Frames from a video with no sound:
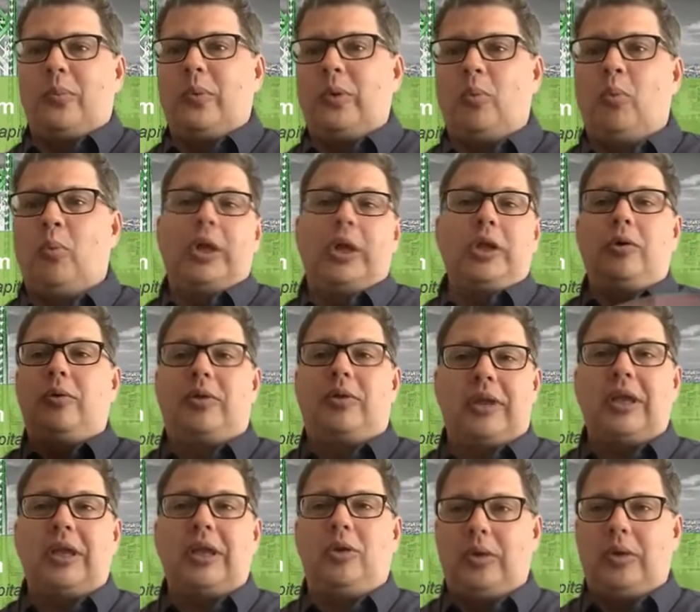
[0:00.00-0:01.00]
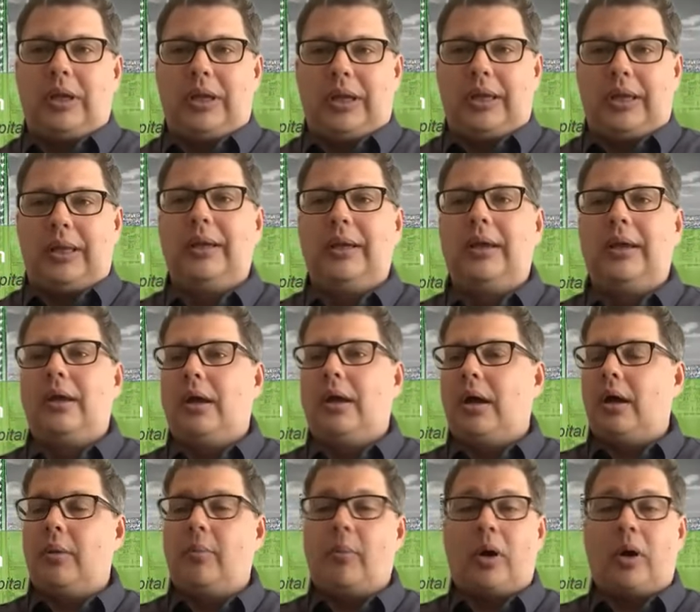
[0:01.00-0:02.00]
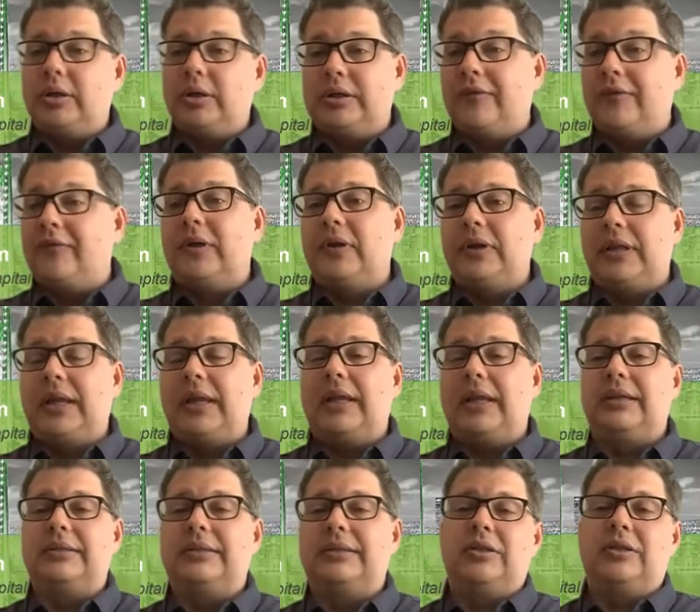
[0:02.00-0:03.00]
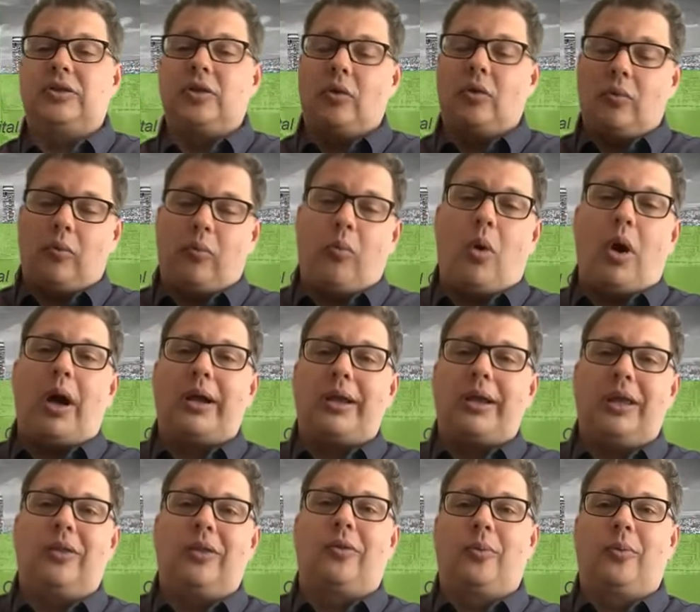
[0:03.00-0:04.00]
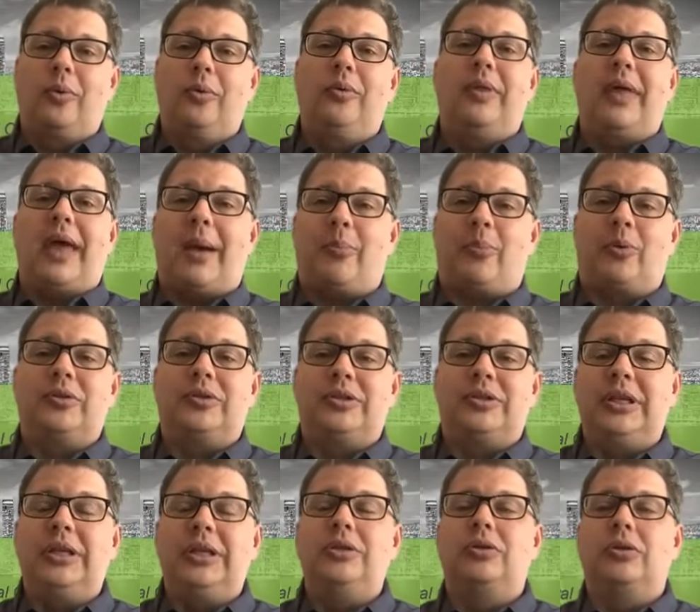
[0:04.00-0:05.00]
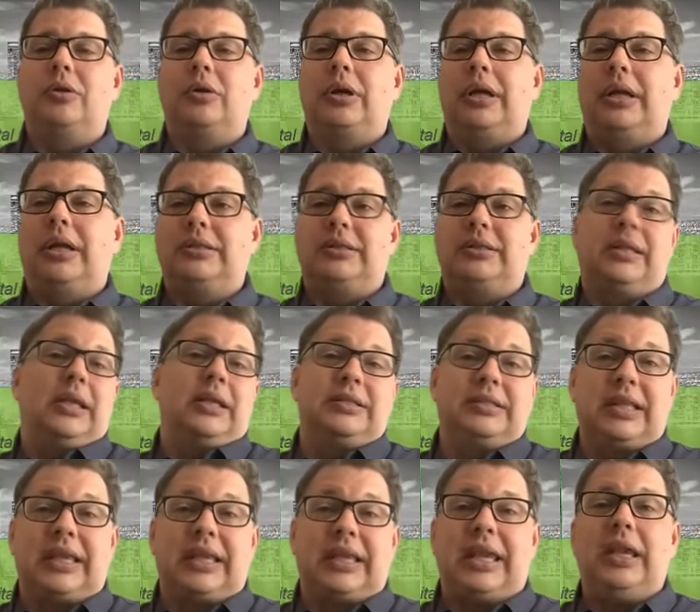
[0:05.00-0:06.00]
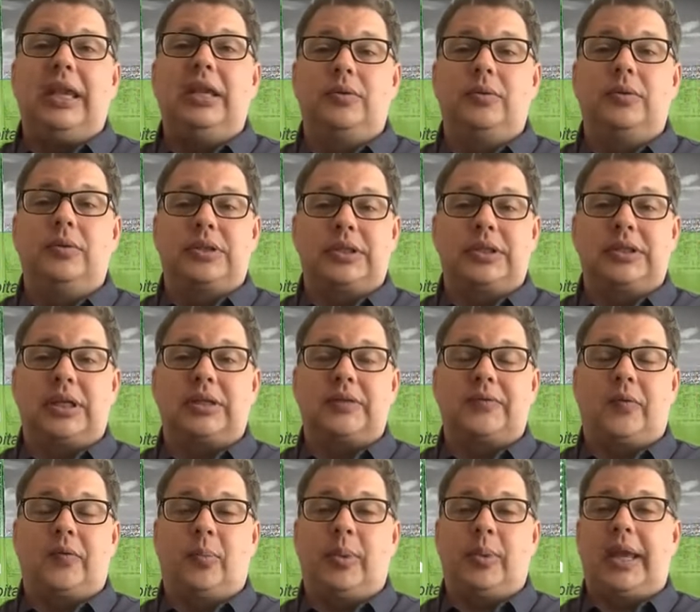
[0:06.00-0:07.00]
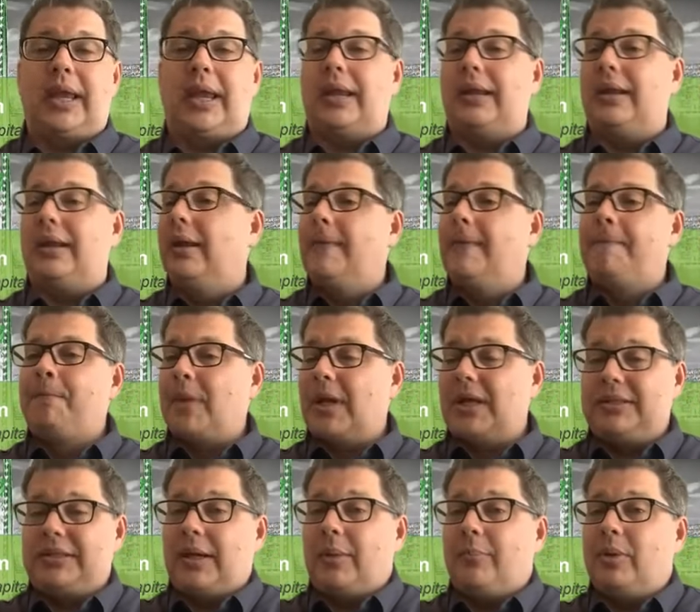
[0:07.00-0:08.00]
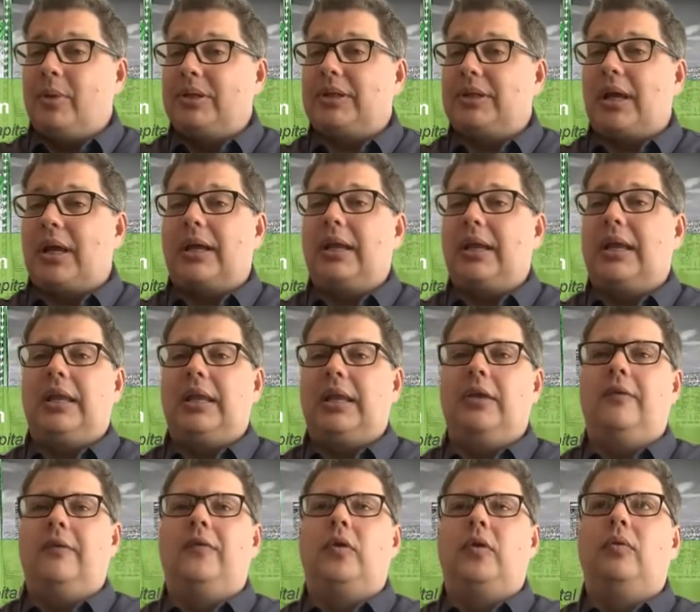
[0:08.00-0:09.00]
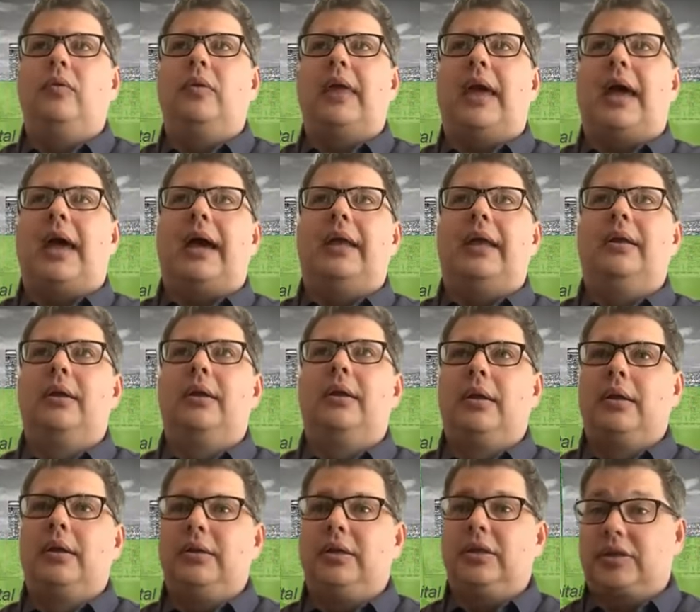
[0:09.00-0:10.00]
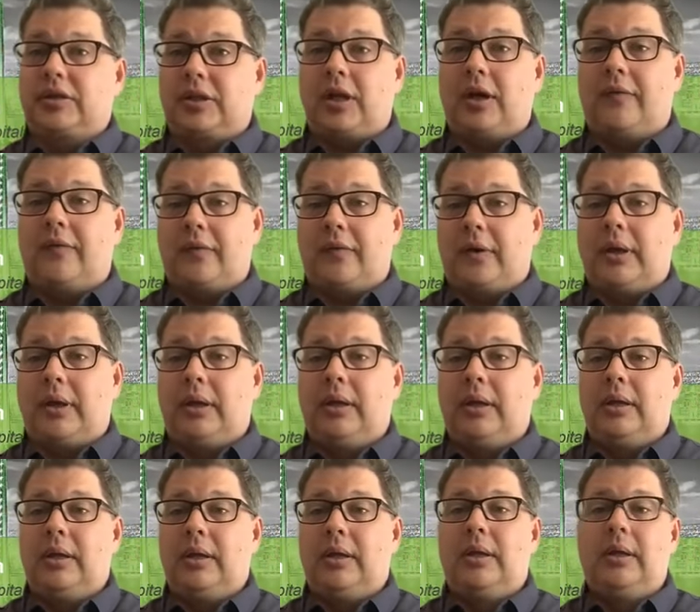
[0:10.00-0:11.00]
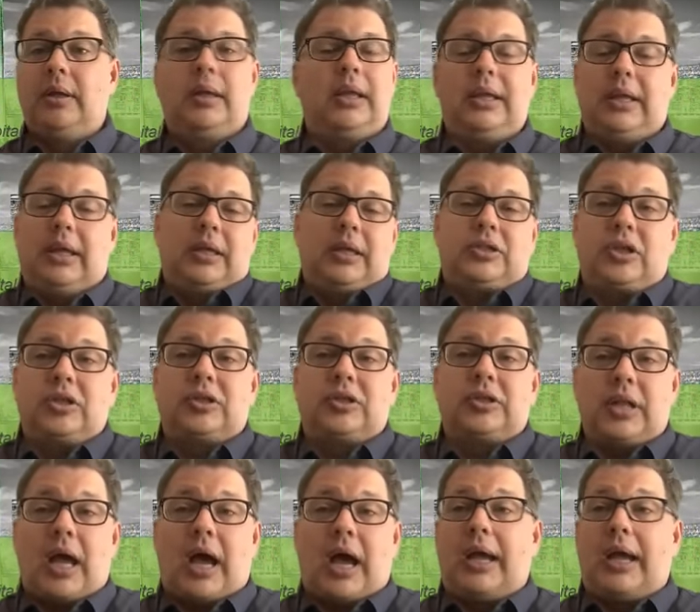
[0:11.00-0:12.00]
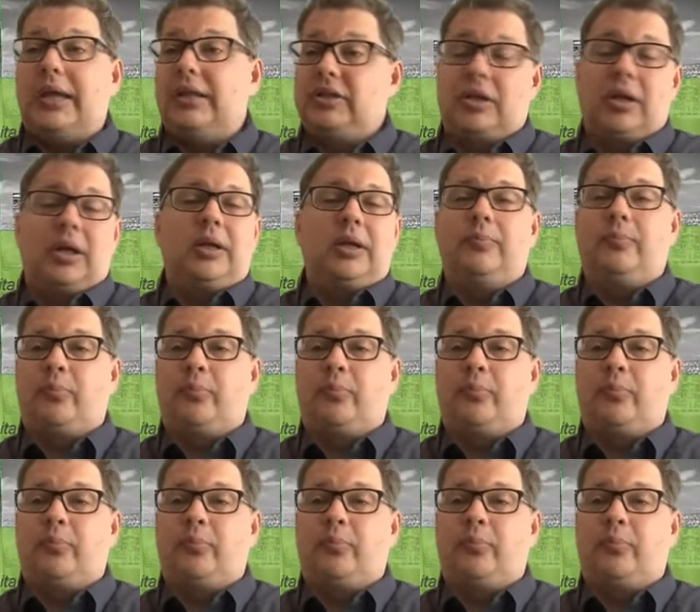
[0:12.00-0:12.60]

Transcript: what you think you need are different things. And so walking through that procedure is the key to a successful plan. A template's not going to give you that discovery. It's just not. It's going to